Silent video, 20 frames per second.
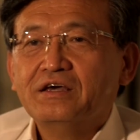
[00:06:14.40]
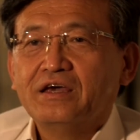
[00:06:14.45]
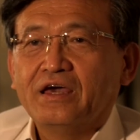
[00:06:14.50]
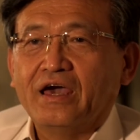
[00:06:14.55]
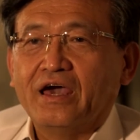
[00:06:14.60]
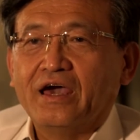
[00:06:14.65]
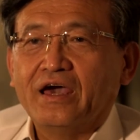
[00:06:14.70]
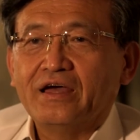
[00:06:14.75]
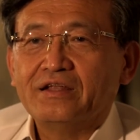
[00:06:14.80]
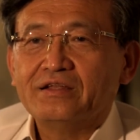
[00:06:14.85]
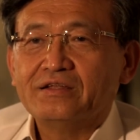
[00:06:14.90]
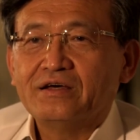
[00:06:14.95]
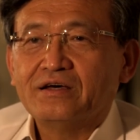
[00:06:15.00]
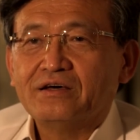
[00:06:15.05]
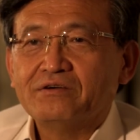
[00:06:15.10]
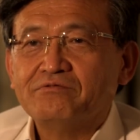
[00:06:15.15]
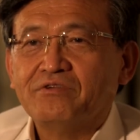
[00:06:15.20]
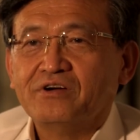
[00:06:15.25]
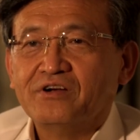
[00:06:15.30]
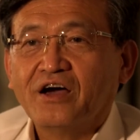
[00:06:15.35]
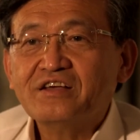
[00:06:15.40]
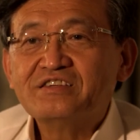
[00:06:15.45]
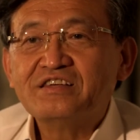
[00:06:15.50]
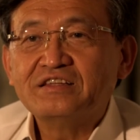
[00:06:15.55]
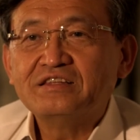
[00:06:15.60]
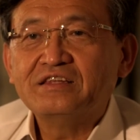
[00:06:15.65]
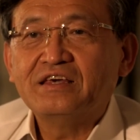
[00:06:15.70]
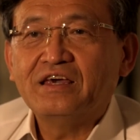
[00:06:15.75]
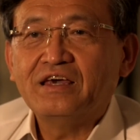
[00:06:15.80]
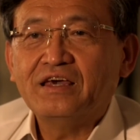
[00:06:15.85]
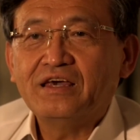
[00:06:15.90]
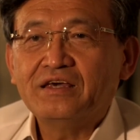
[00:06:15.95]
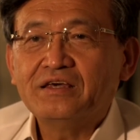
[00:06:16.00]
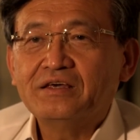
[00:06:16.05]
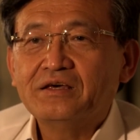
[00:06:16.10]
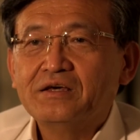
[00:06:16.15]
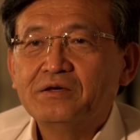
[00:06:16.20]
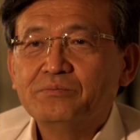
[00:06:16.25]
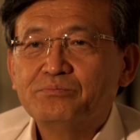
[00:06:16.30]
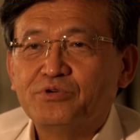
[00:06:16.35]
and
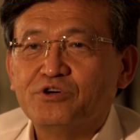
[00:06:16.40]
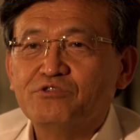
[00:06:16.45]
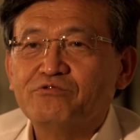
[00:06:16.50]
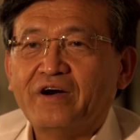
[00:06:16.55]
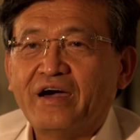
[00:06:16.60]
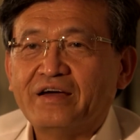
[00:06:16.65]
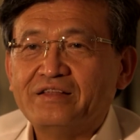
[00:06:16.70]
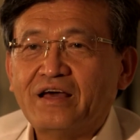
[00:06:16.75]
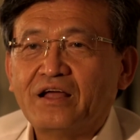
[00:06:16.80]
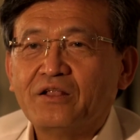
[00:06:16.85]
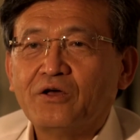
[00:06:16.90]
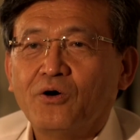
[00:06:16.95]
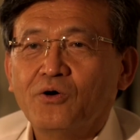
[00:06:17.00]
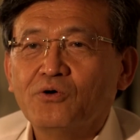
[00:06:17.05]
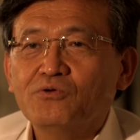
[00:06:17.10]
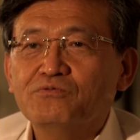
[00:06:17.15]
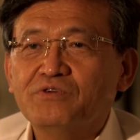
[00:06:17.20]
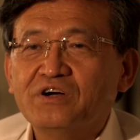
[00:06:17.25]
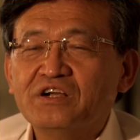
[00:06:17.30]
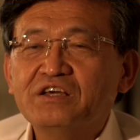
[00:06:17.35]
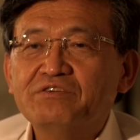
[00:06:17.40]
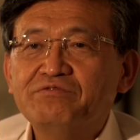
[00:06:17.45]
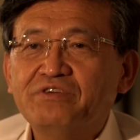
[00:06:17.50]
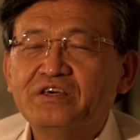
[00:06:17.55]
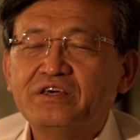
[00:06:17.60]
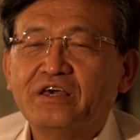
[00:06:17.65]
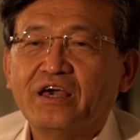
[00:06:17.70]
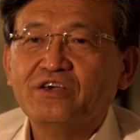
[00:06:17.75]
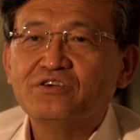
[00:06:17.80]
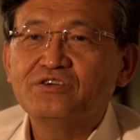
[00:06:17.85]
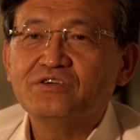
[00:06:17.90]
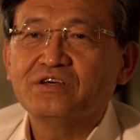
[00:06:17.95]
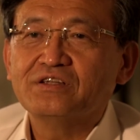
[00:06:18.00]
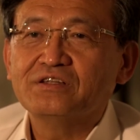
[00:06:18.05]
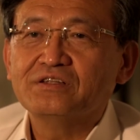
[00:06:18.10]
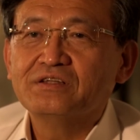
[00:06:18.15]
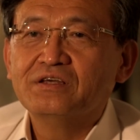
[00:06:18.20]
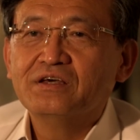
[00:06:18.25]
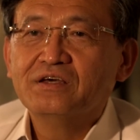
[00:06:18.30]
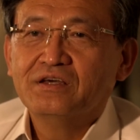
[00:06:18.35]
Veracity provide that whole
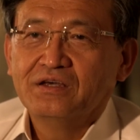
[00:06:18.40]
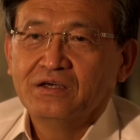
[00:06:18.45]
verification